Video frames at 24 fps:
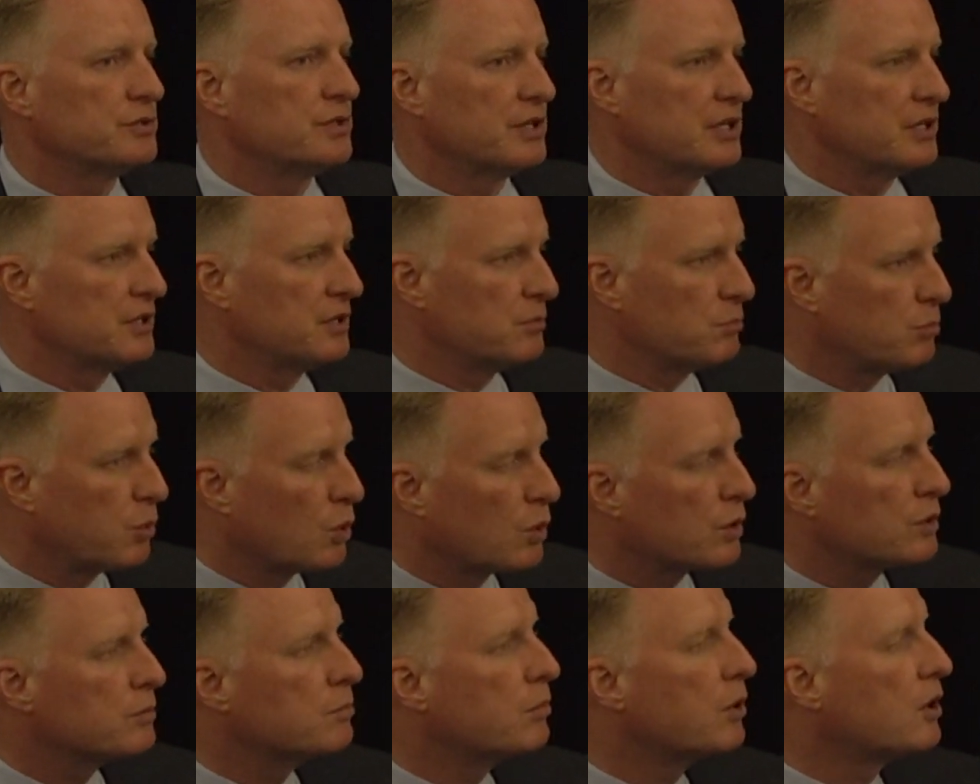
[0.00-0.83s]
an
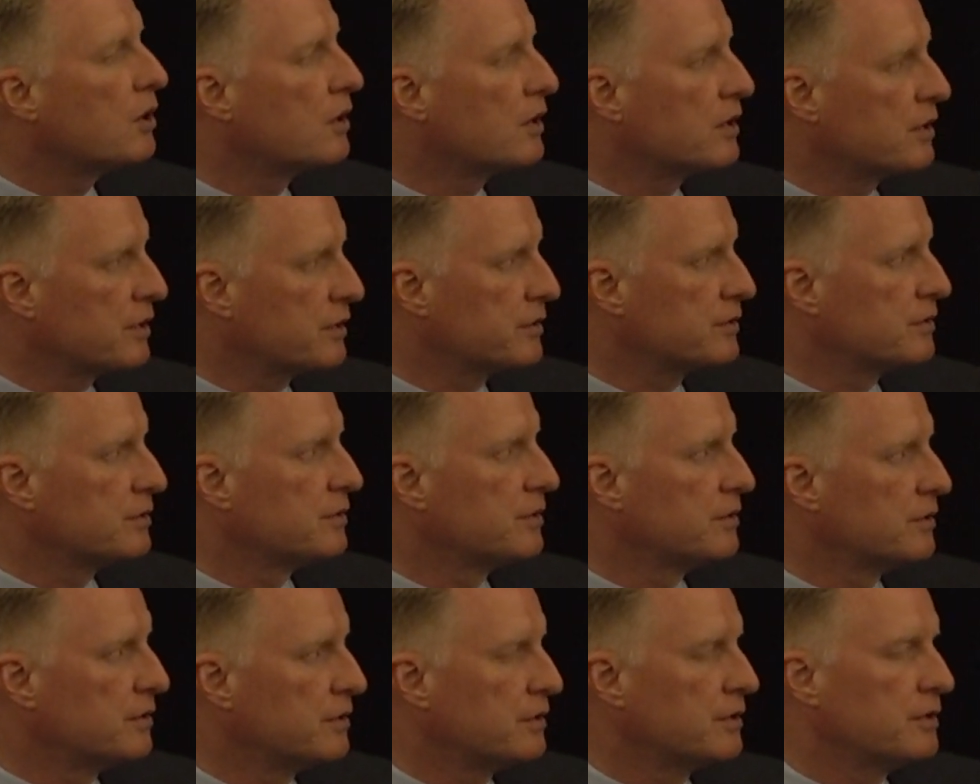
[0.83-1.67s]
important part
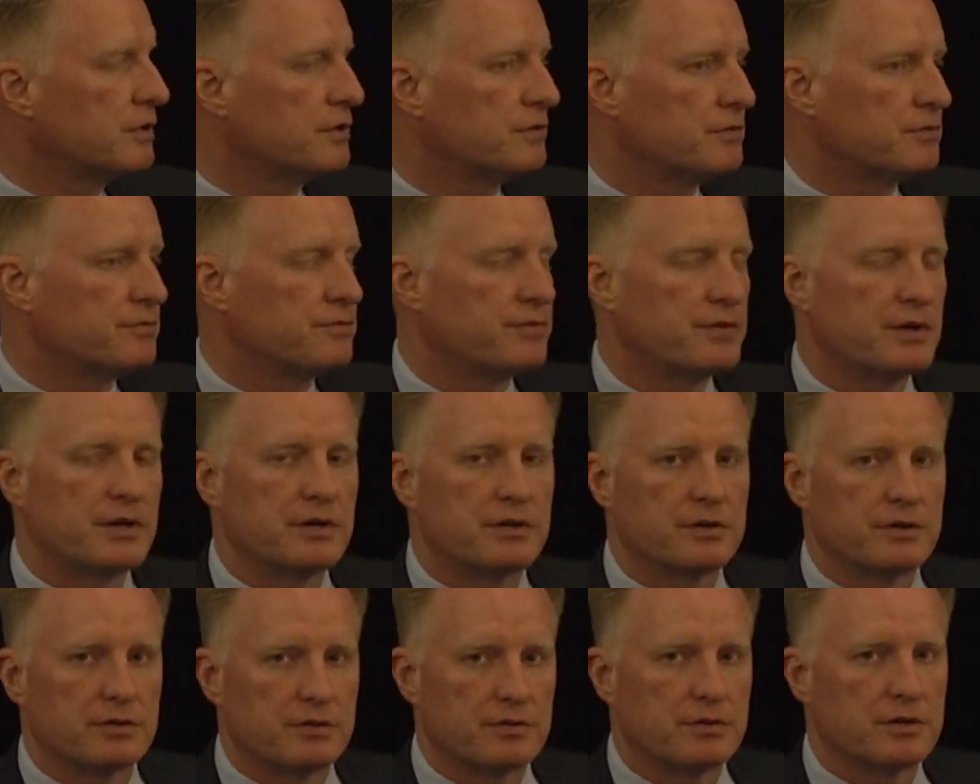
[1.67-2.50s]
of
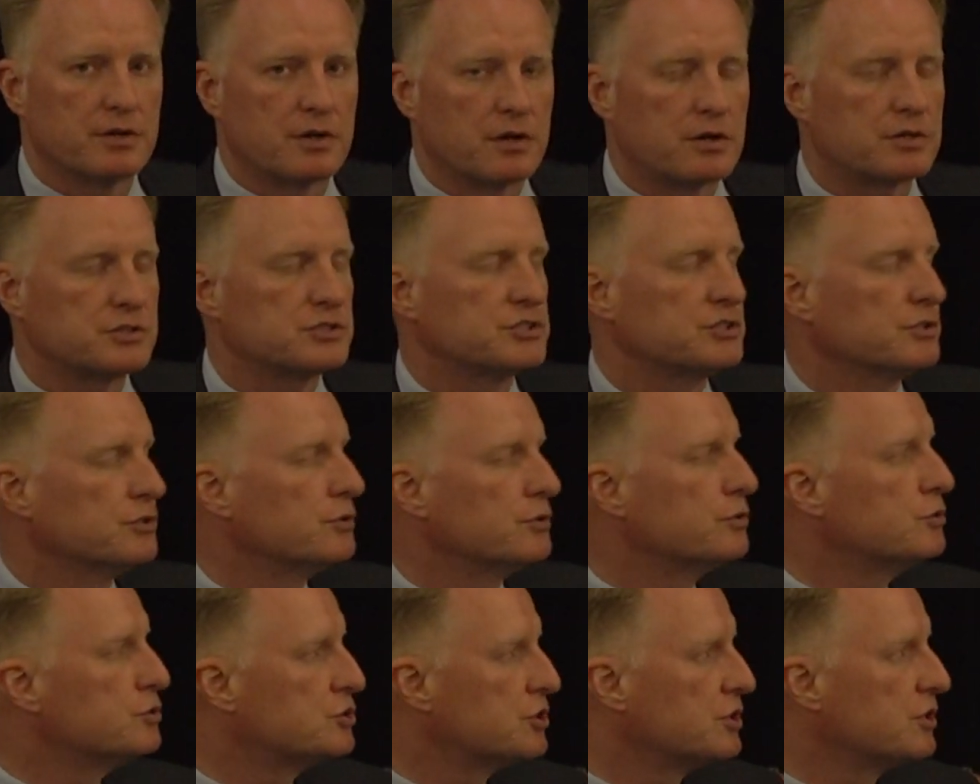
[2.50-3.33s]
our
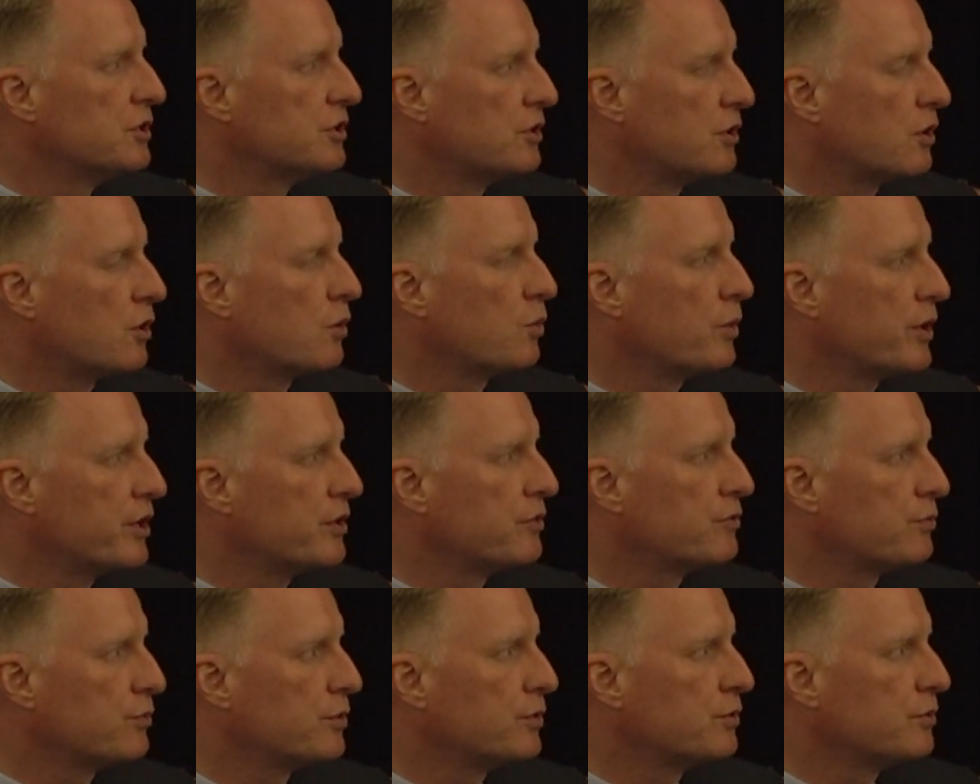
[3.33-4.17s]
solution and our way
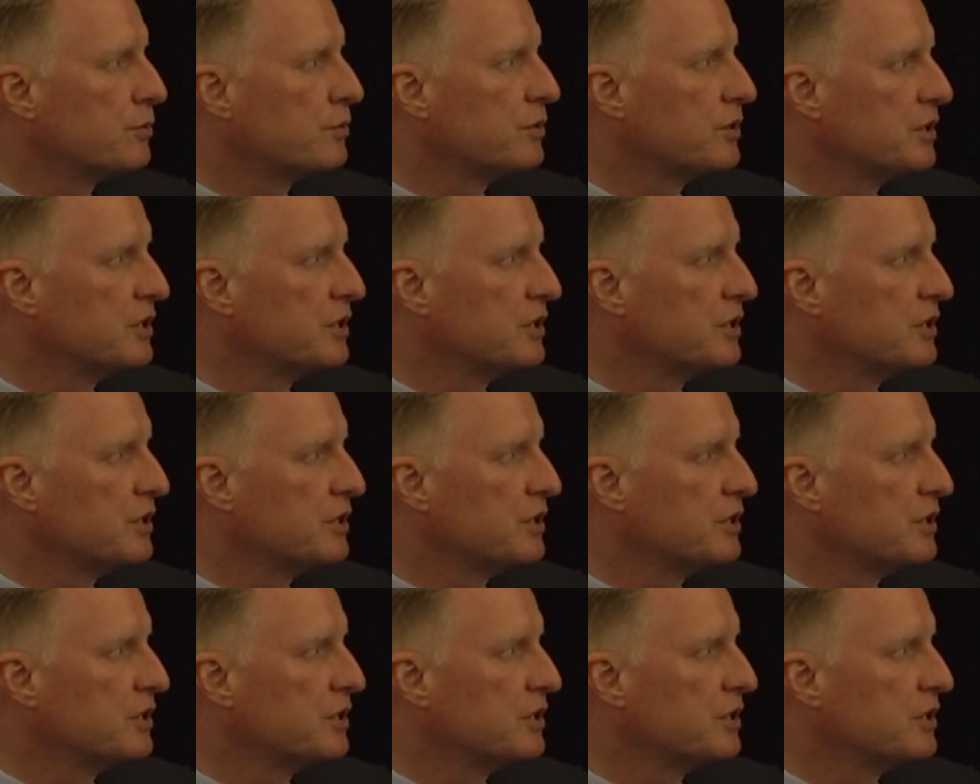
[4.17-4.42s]
through,